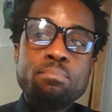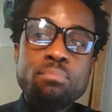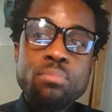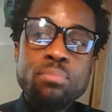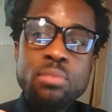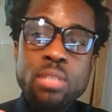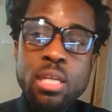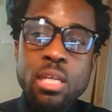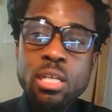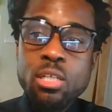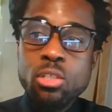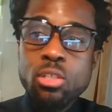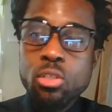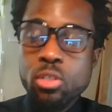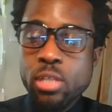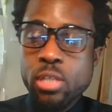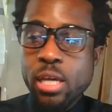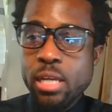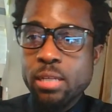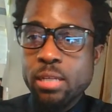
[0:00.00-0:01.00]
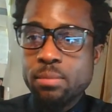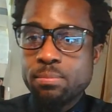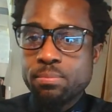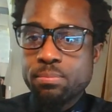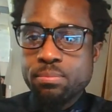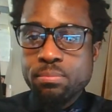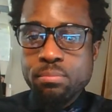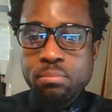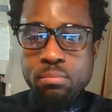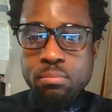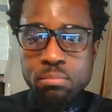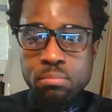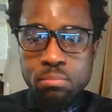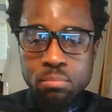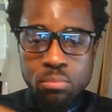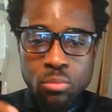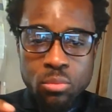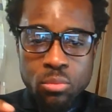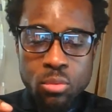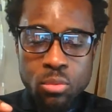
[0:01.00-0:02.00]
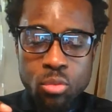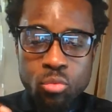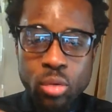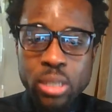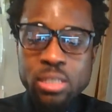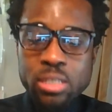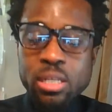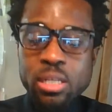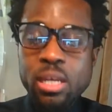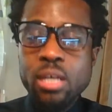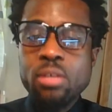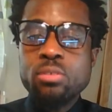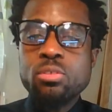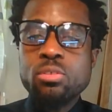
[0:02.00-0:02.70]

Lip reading: take a look at it. Right now,